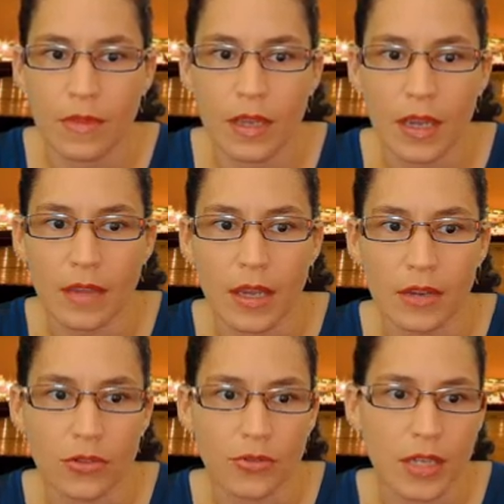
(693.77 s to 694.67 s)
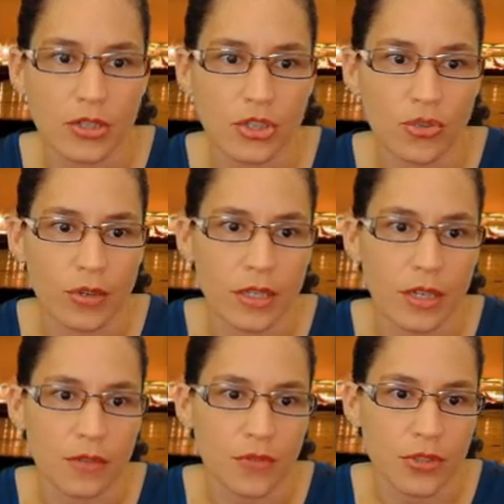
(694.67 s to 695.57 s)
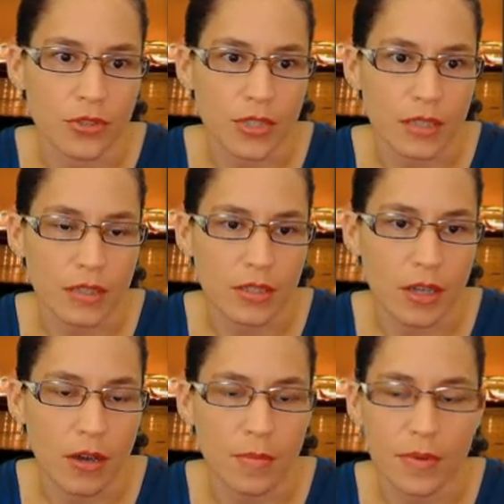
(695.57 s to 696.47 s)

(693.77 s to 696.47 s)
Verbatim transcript: and that'll create a shortcut for your desktop.